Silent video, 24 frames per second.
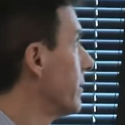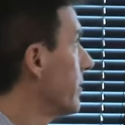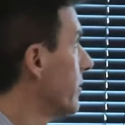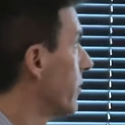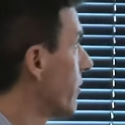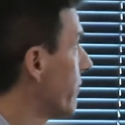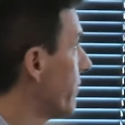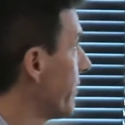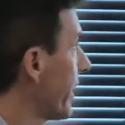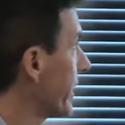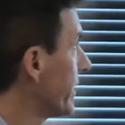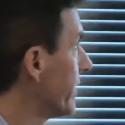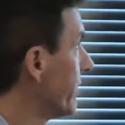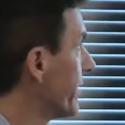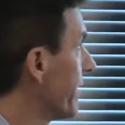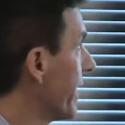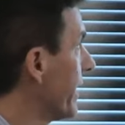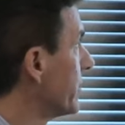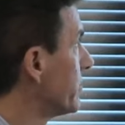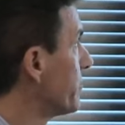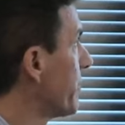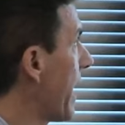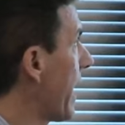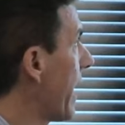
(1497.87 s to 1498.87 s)
They're effective
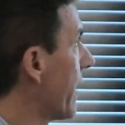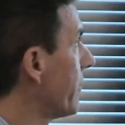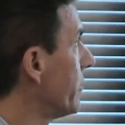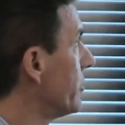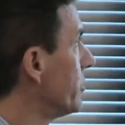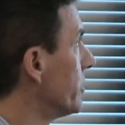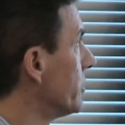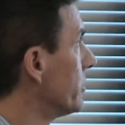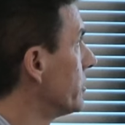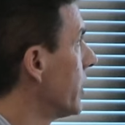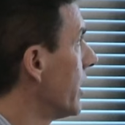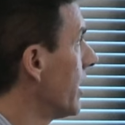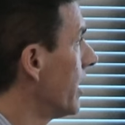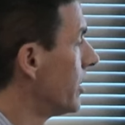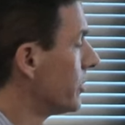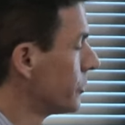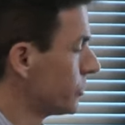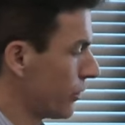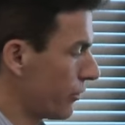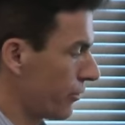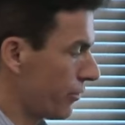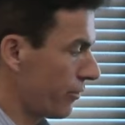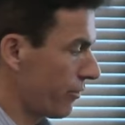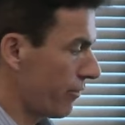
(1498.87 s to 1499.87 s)
against pathogens.
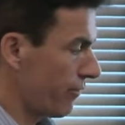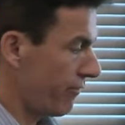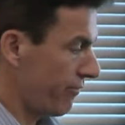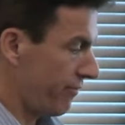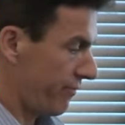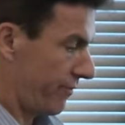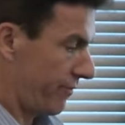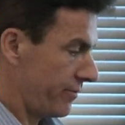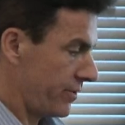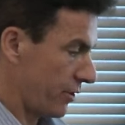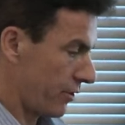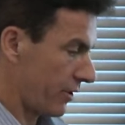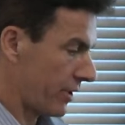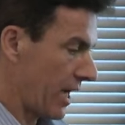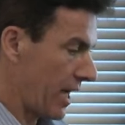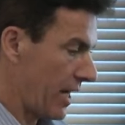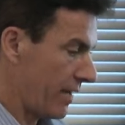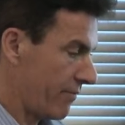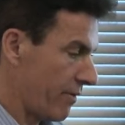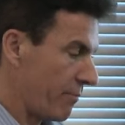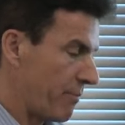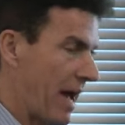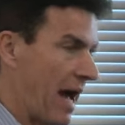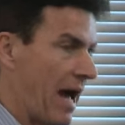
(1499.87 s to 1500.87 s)
So they're, a, they're
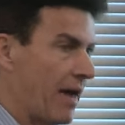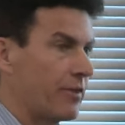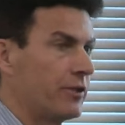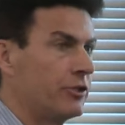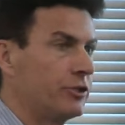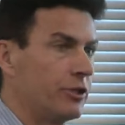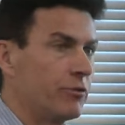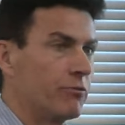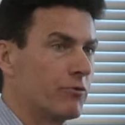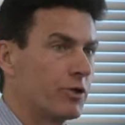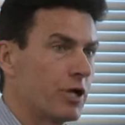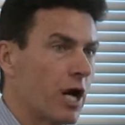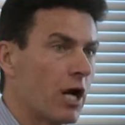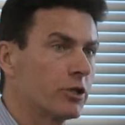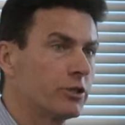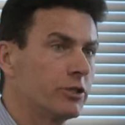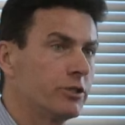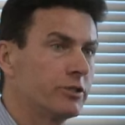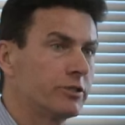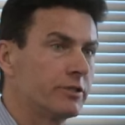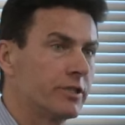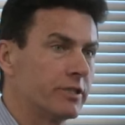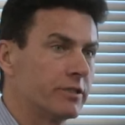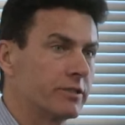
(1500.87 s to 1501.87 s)
kind of a pathogen
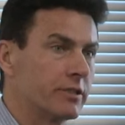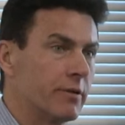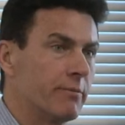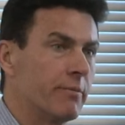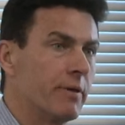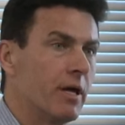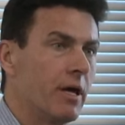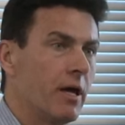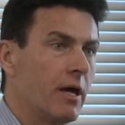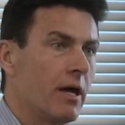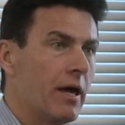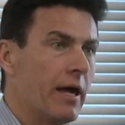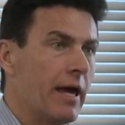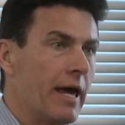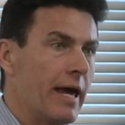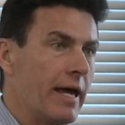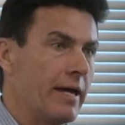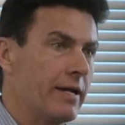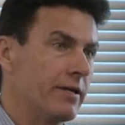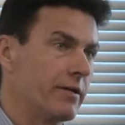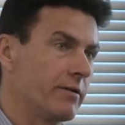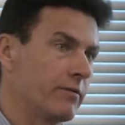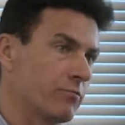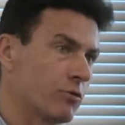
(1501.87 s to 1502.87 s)
reduction system,
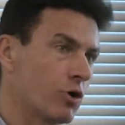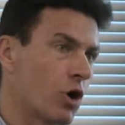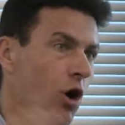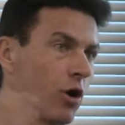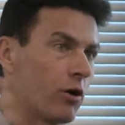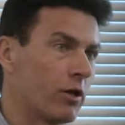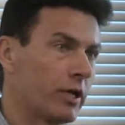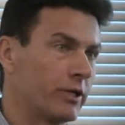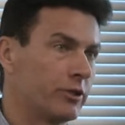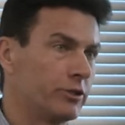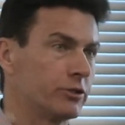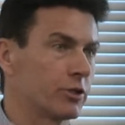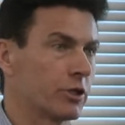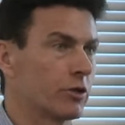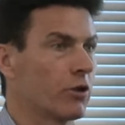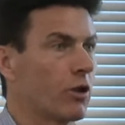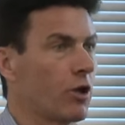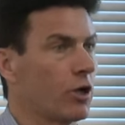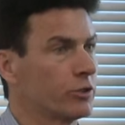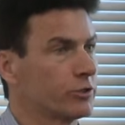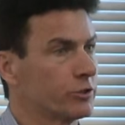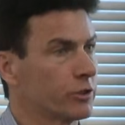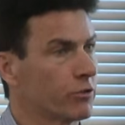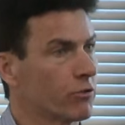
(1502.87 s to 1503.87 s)
and correlations
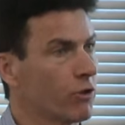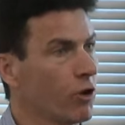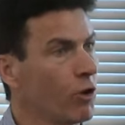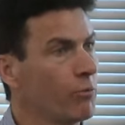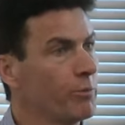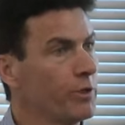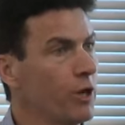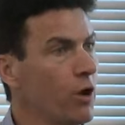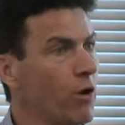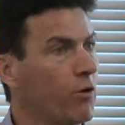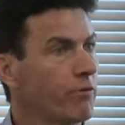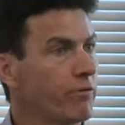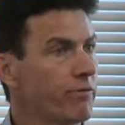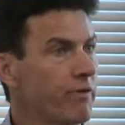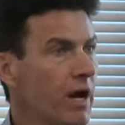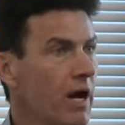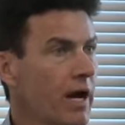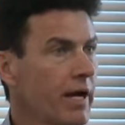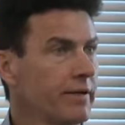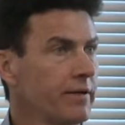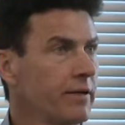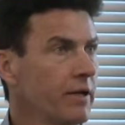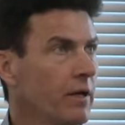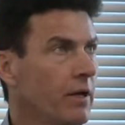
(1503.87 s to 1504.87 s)
across the globe. You don't
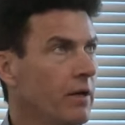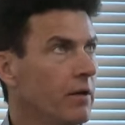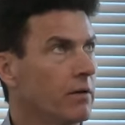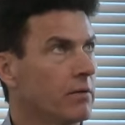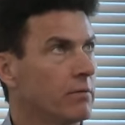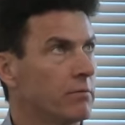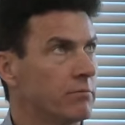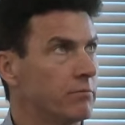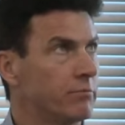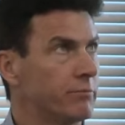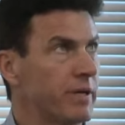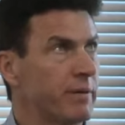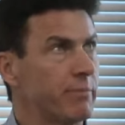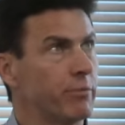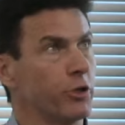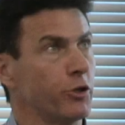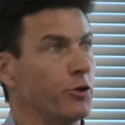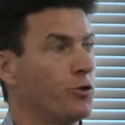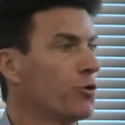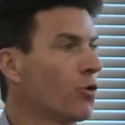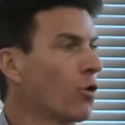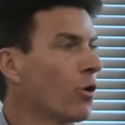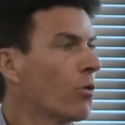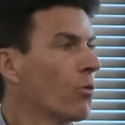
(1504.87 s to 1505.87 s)
find people
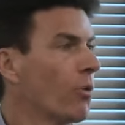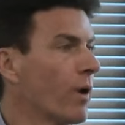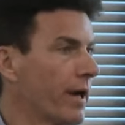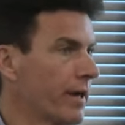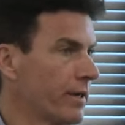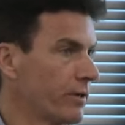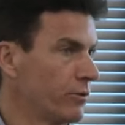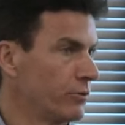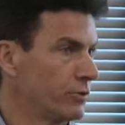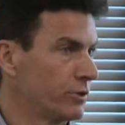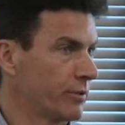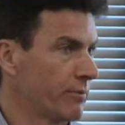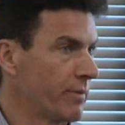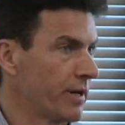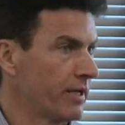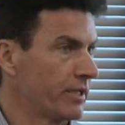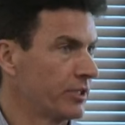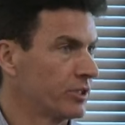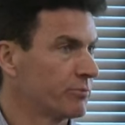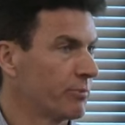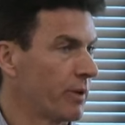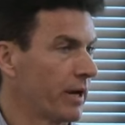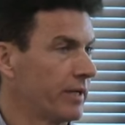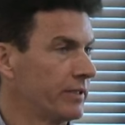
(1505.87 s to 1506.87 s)
in Norway using
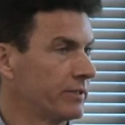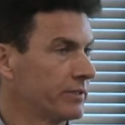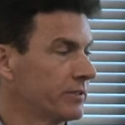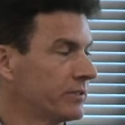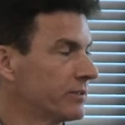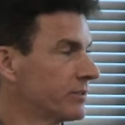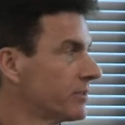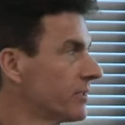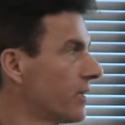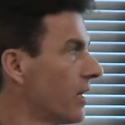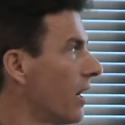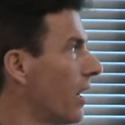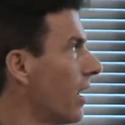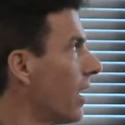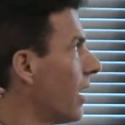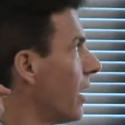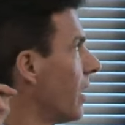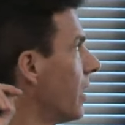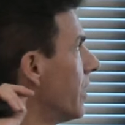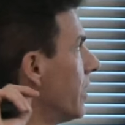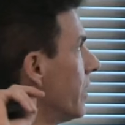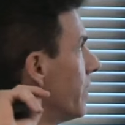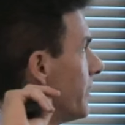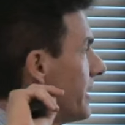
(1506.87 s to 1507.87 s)
many spices.
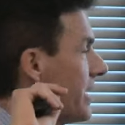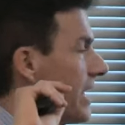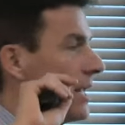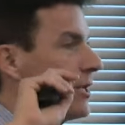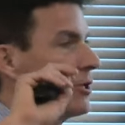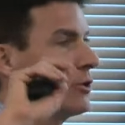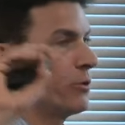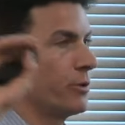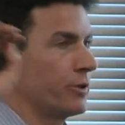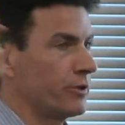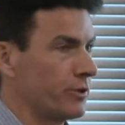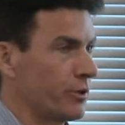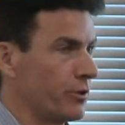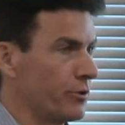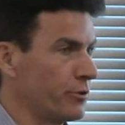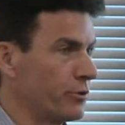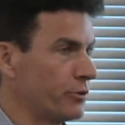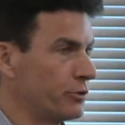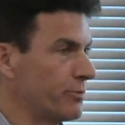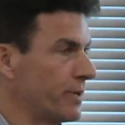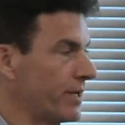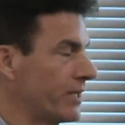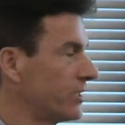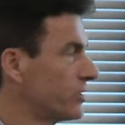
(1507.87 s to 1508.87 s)
Uh, the Inuit don't
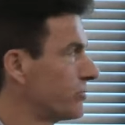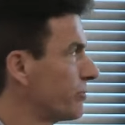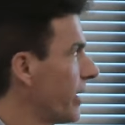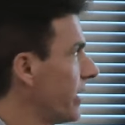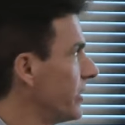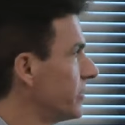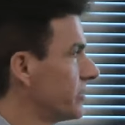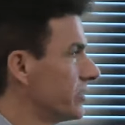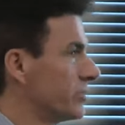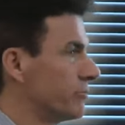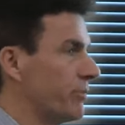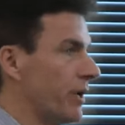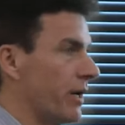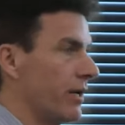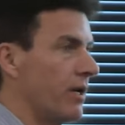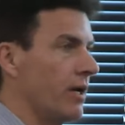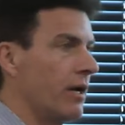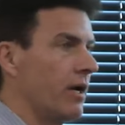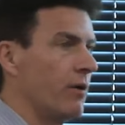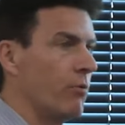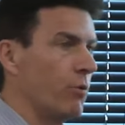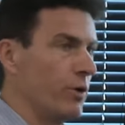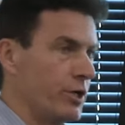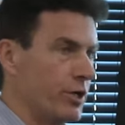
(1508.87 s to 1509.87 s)
use many spices, but
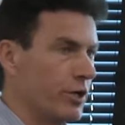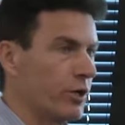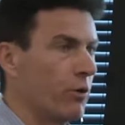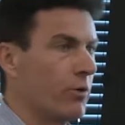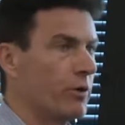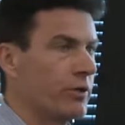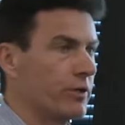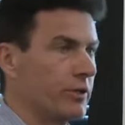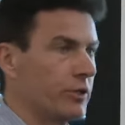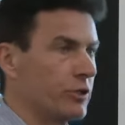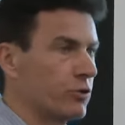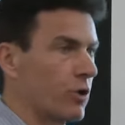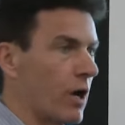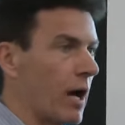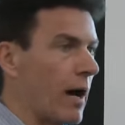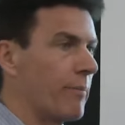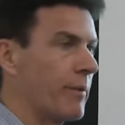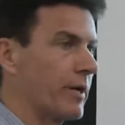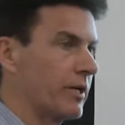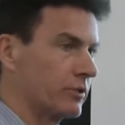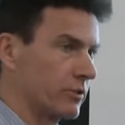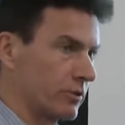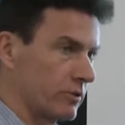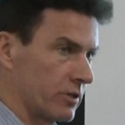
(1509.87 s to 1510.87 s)
when you go into the
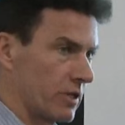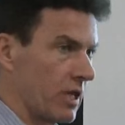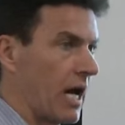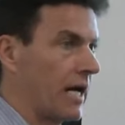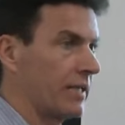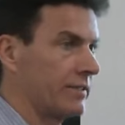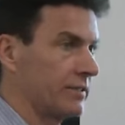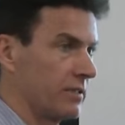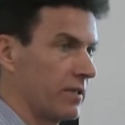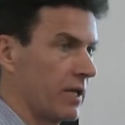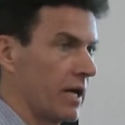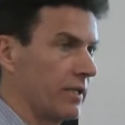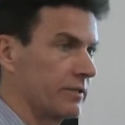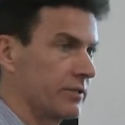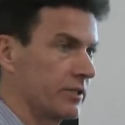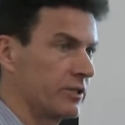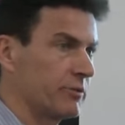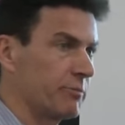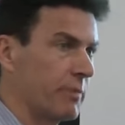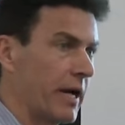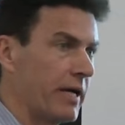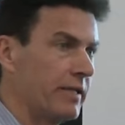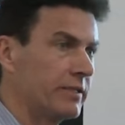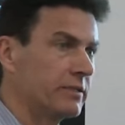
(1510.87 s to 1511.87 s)
tropics, there's lots and lots of
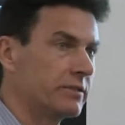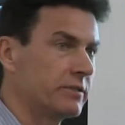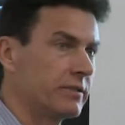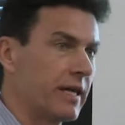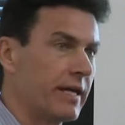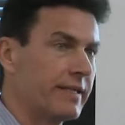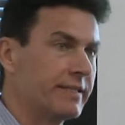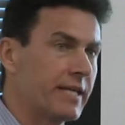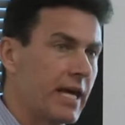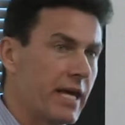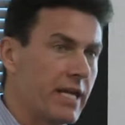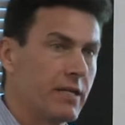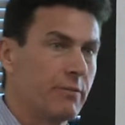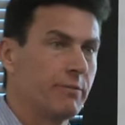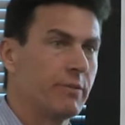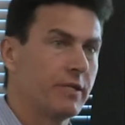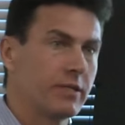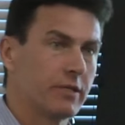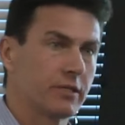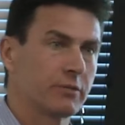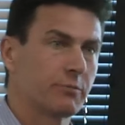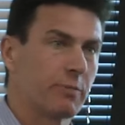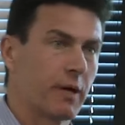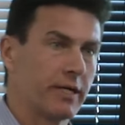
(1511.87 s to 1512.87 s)
spices, and they tend to be
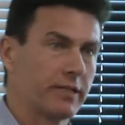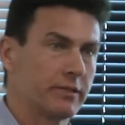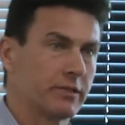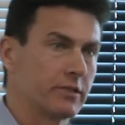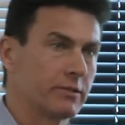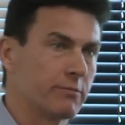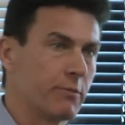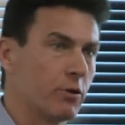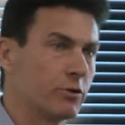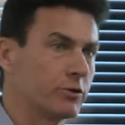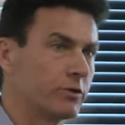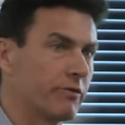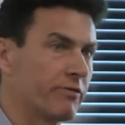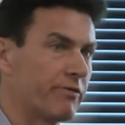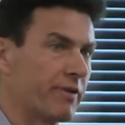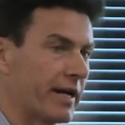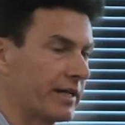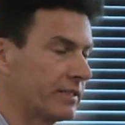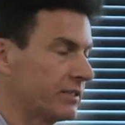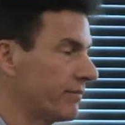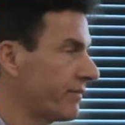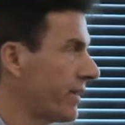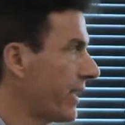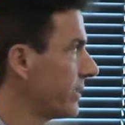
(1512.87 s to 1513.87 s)
the spices most
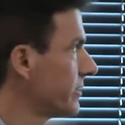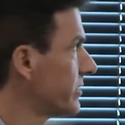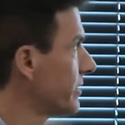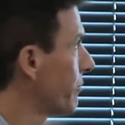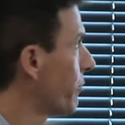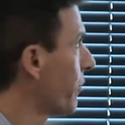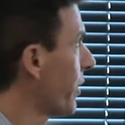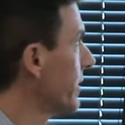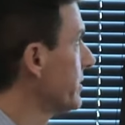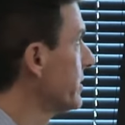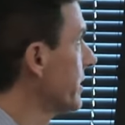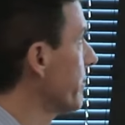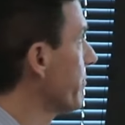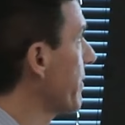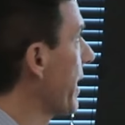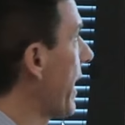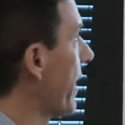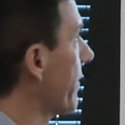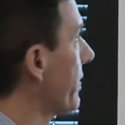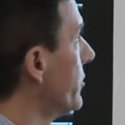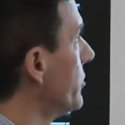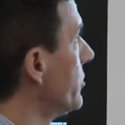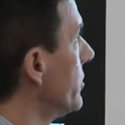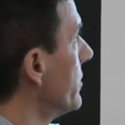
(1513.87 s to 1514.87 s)
effective at suppressing
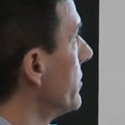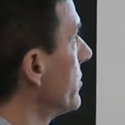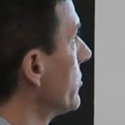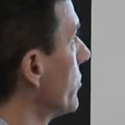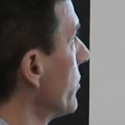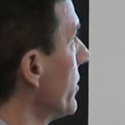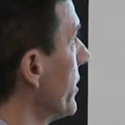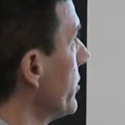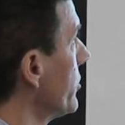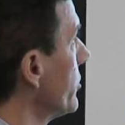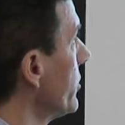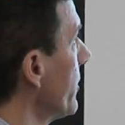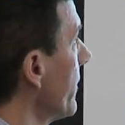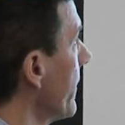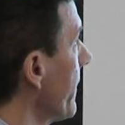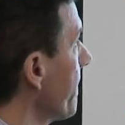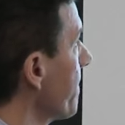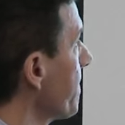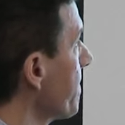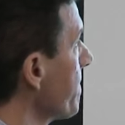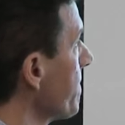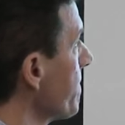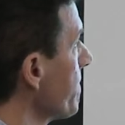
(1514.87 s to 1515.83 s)
pathogens traditionally.